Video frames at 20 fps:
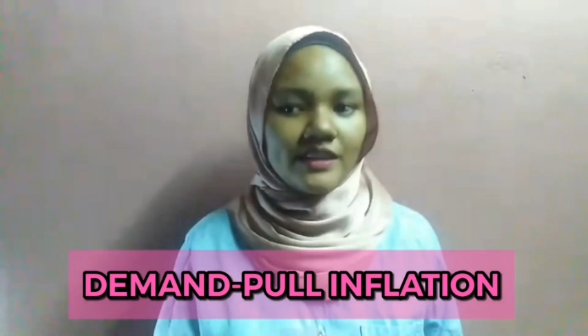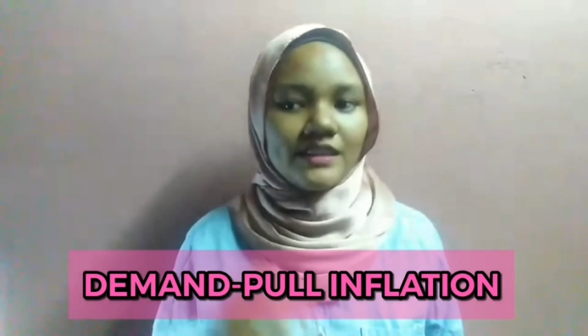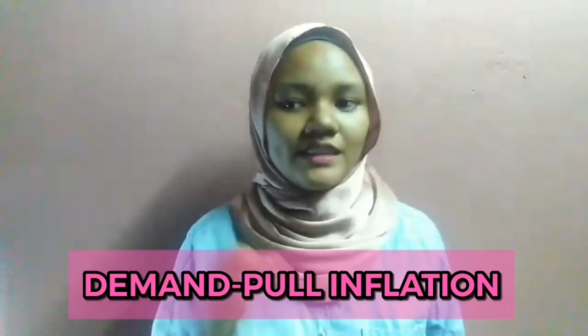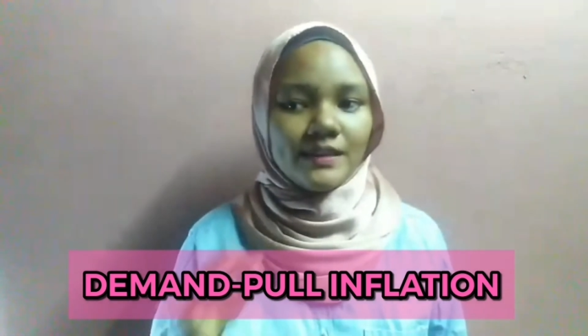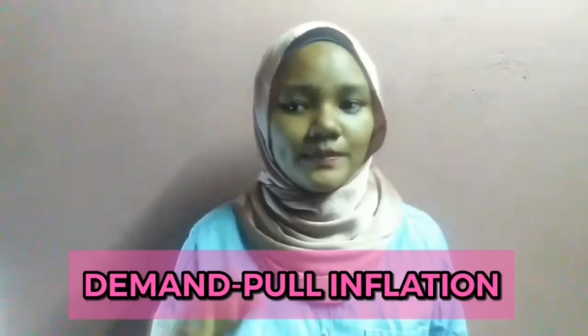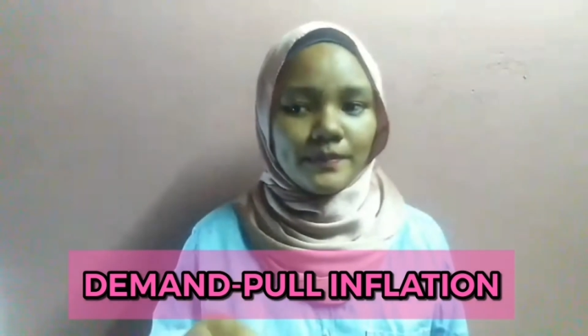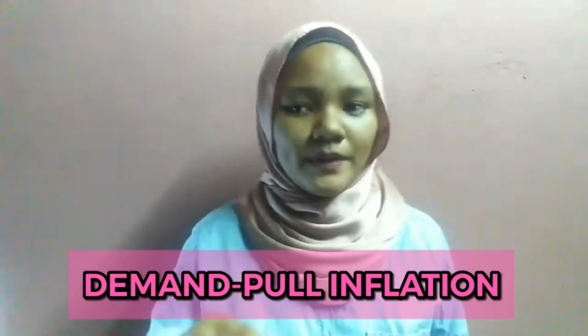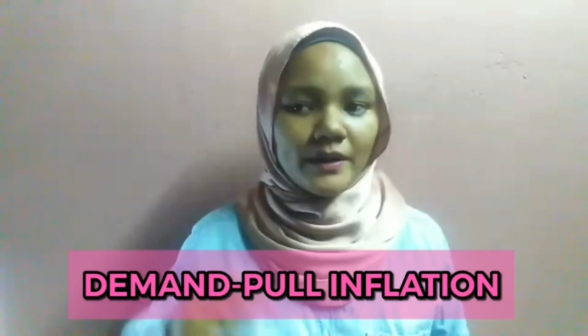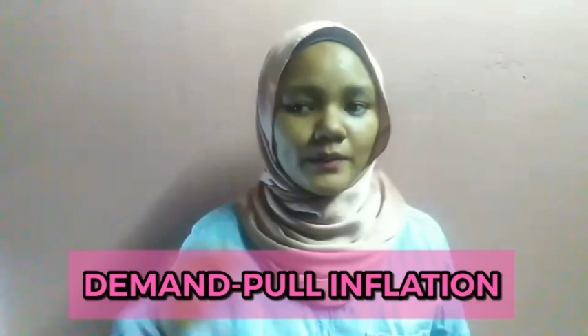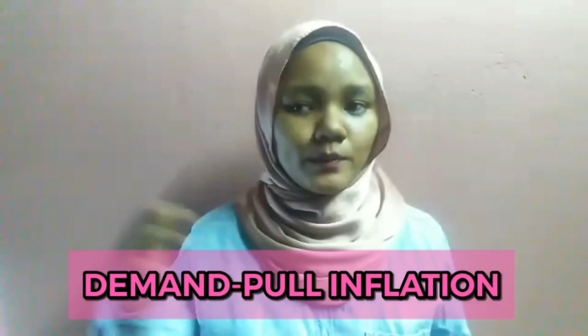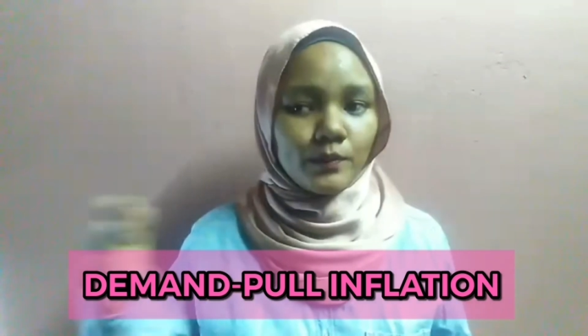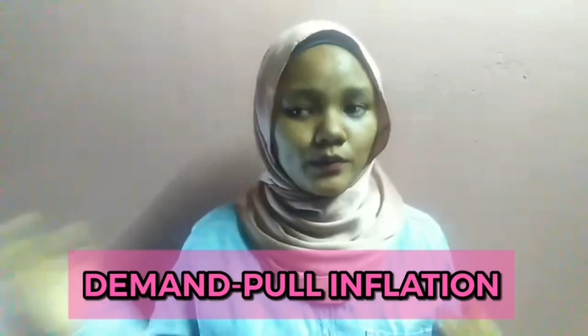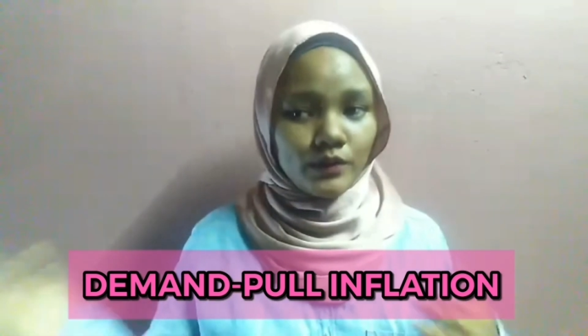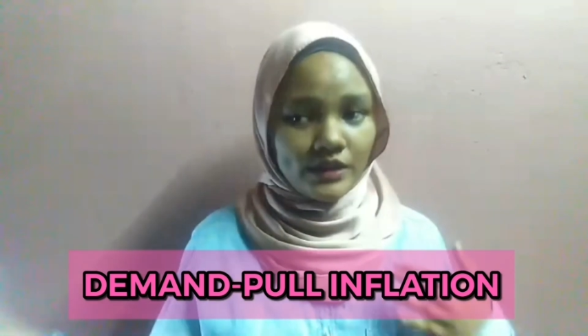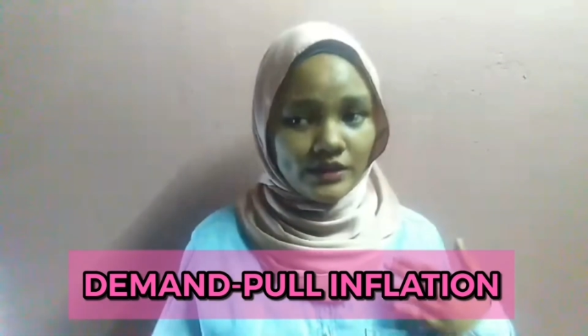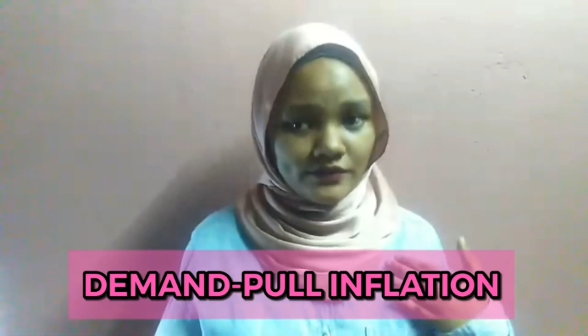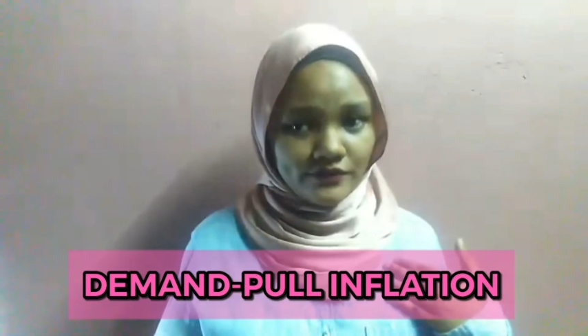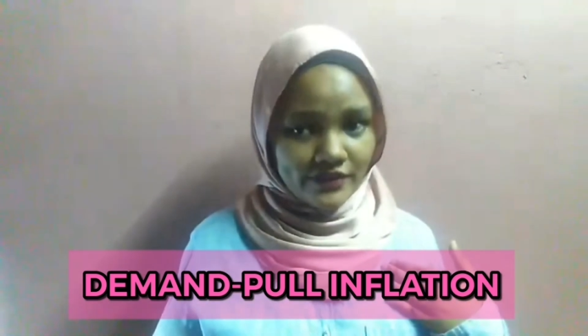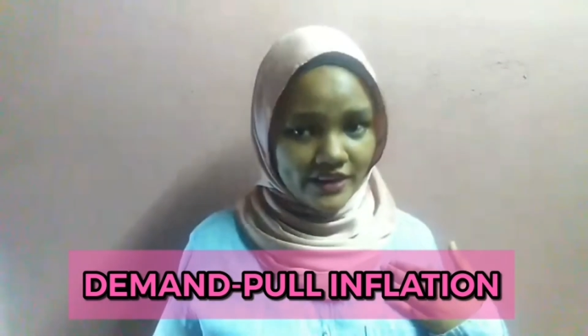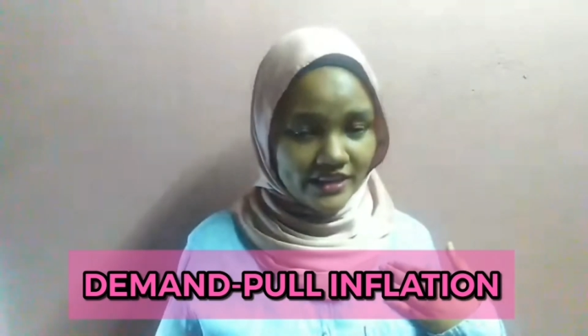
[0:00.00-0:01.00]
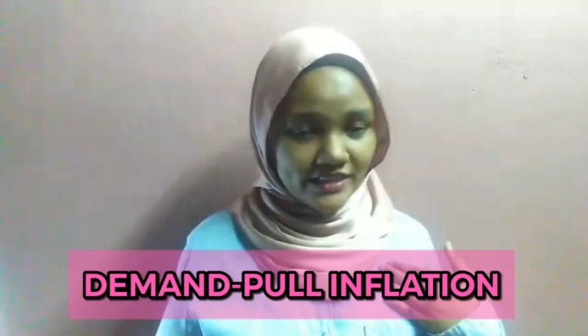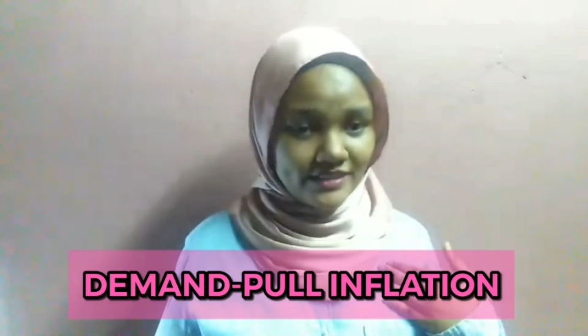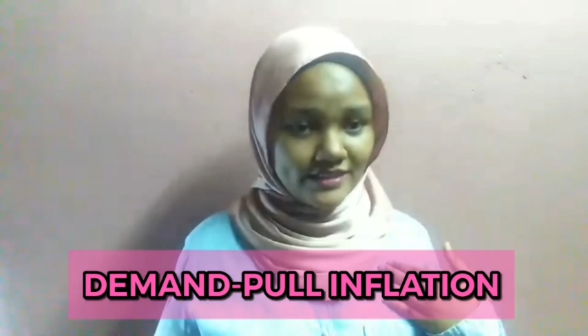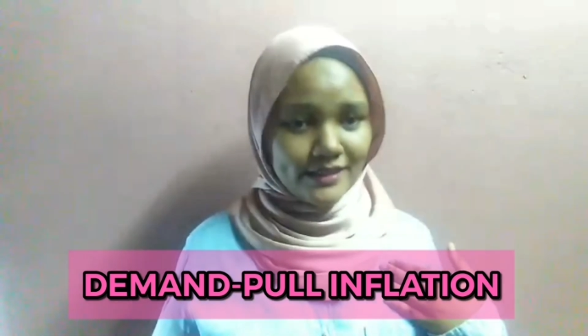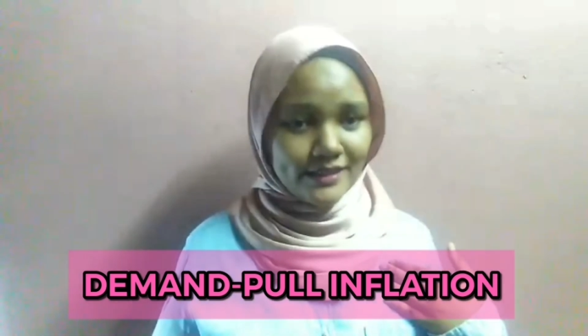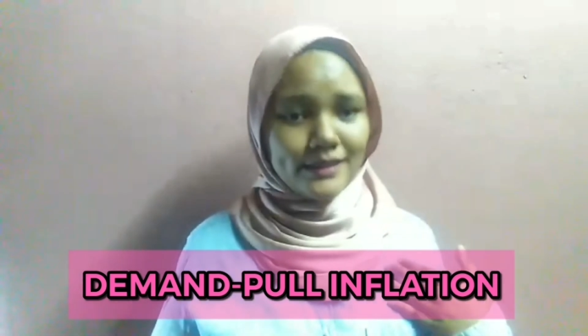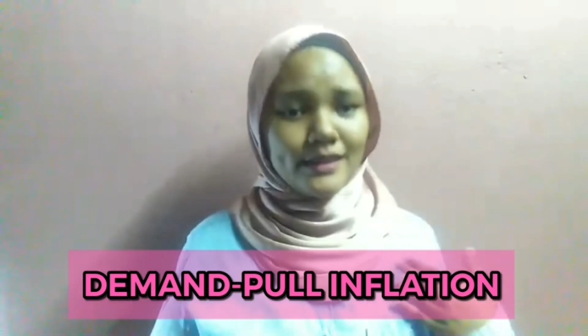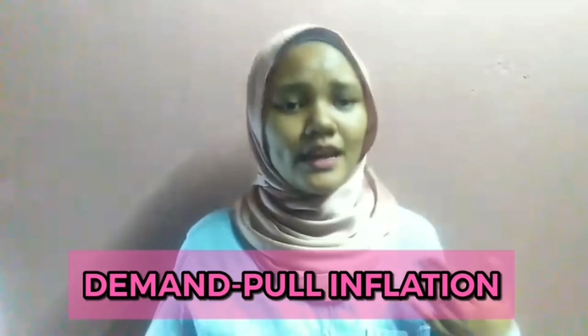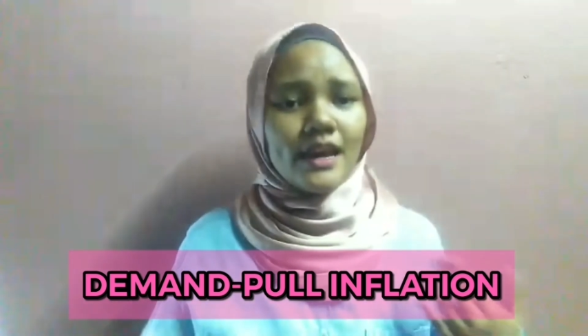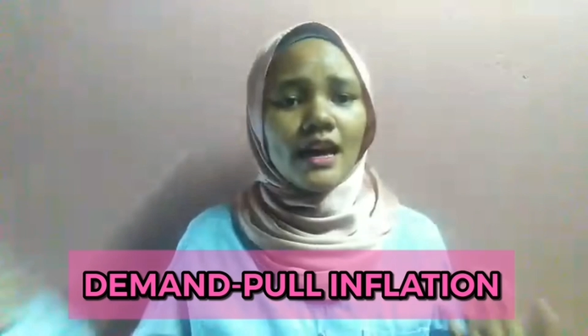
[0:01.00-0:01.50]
demand pull inflation